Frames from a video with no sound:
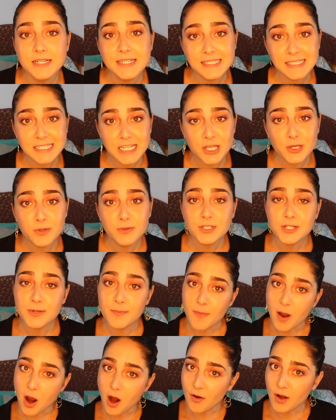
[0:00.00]
See you
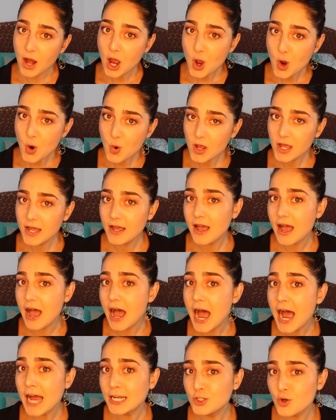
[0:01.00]
tomorrow.
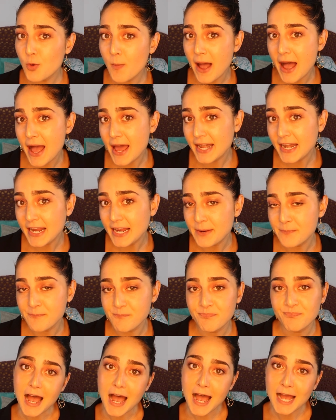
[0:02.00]
A domani,
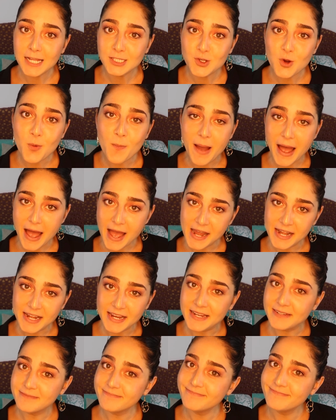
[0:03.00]
a
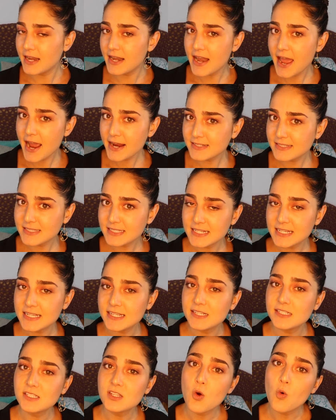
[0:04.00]
domani. Next
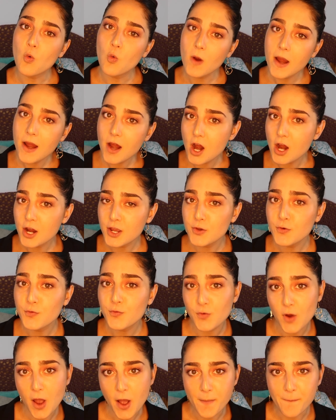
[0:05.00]
is where are you
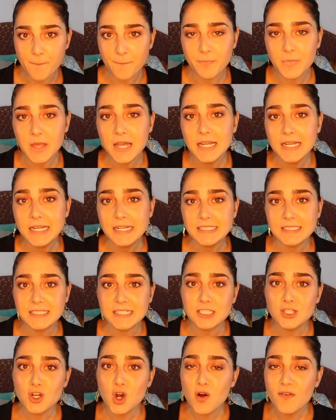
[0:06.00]
from?
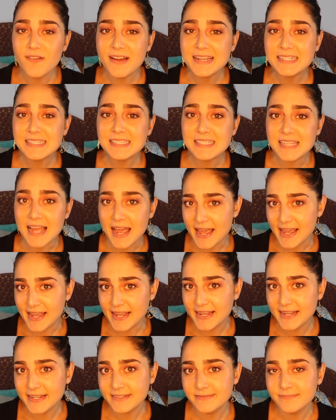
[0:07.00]
Di dove
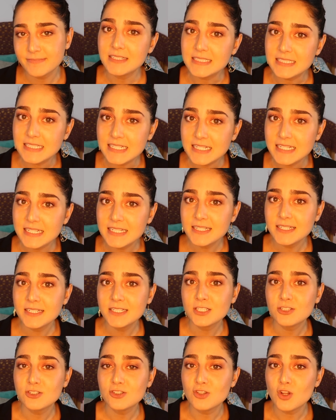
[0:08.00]
sei?
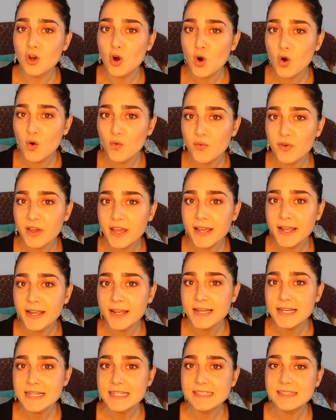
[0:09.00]
Di
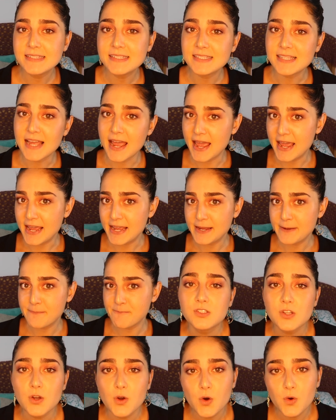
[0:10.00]
dove sei?
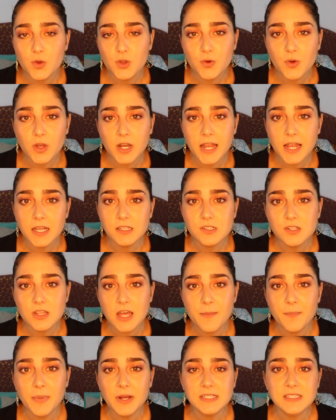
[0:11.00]
So you can answer
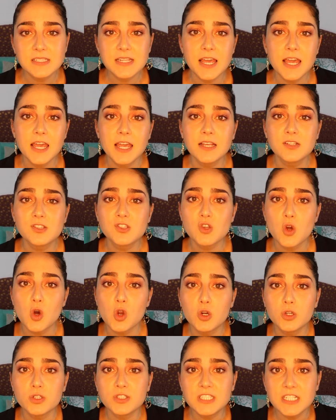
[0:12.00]
that by saying
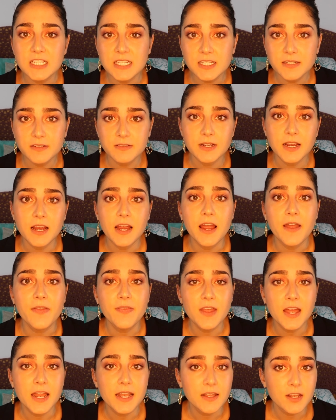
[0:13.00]
sono di
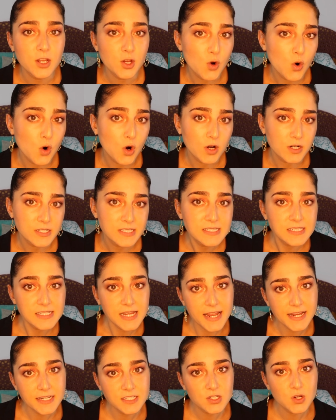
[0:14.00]
and then your
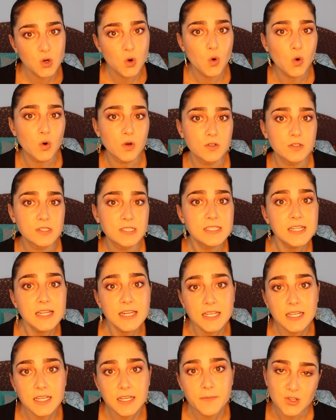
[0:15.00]
state or
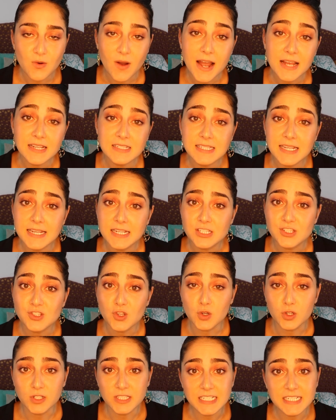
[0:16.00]
city. So I say
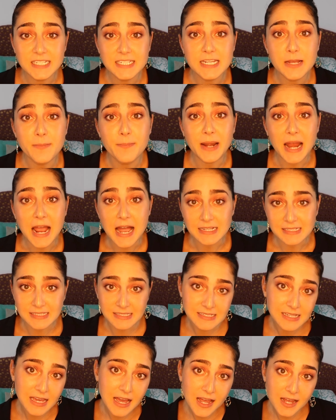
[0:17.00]
sono di
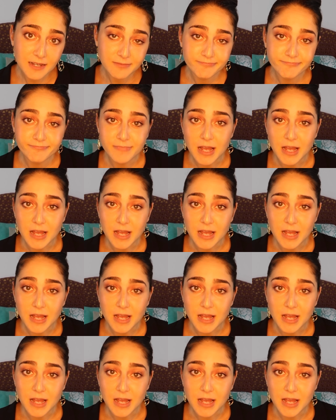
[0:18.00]
Nebraska,